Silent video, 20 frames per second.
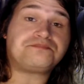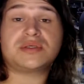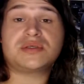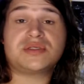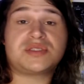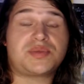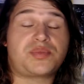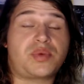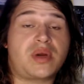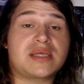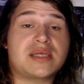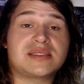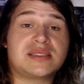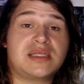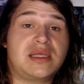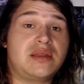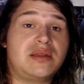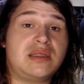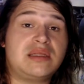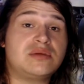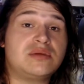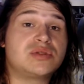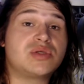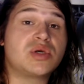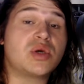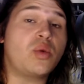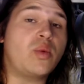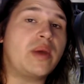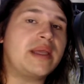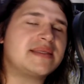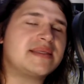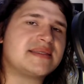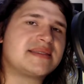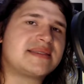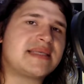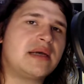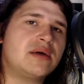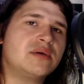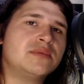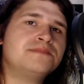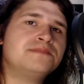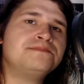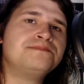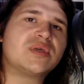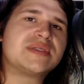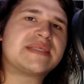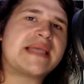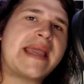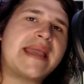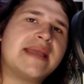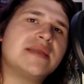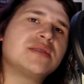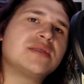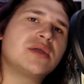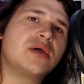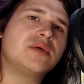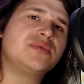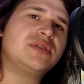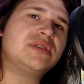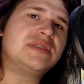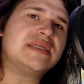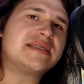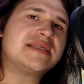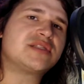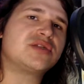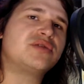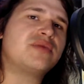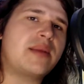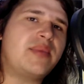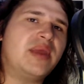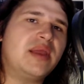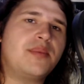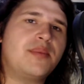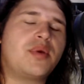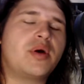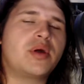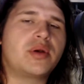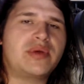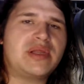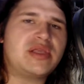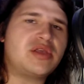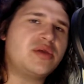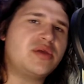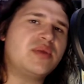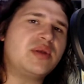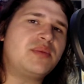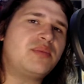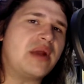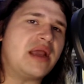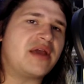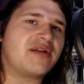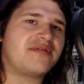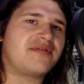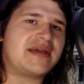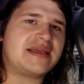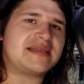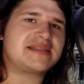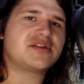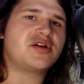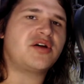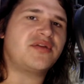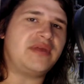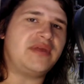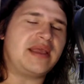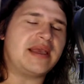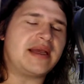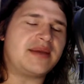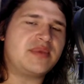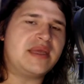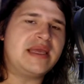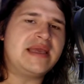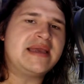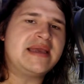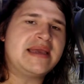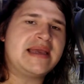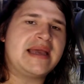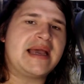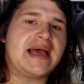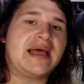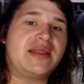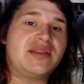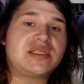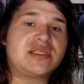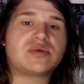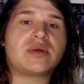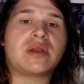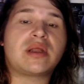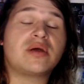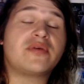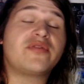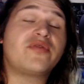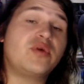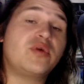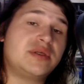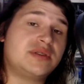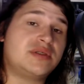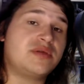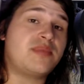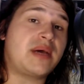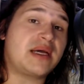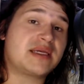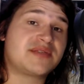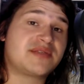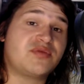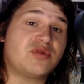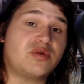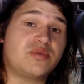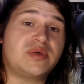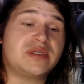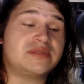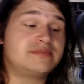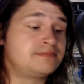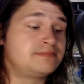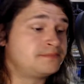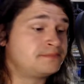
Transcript: surprisingly only took a week to sell, was a hand-sculpted ceramic pottery human brown face coffee cup. This one I got 42 bucks for, but